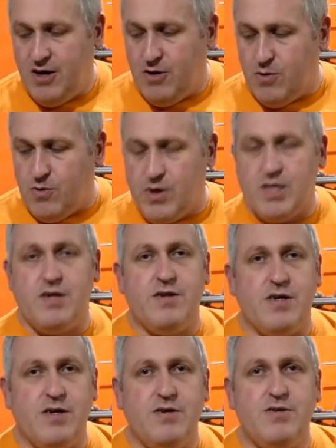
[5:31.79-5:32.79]
One of
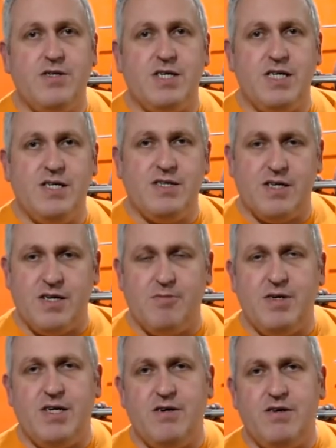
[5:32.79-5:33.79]
those is going to
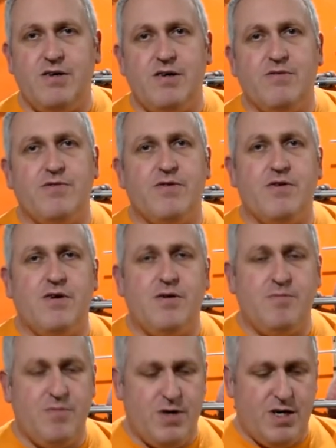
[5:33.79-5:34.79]
be
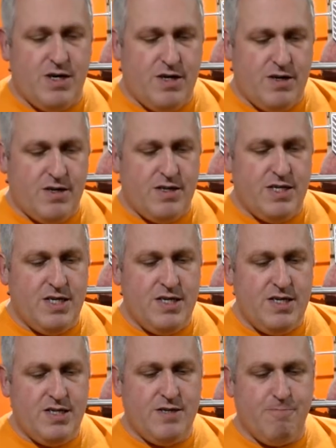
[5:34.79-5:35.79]
from
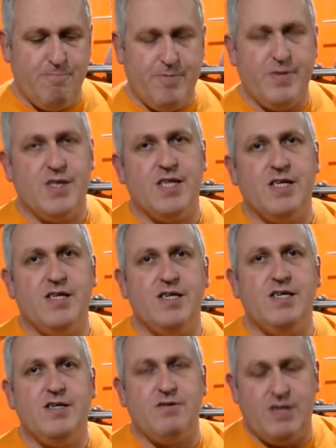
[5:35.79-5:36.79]
these.
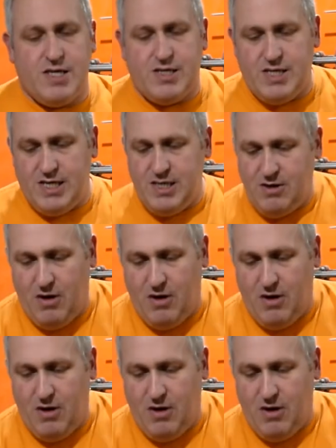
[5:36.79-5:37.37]
These are actually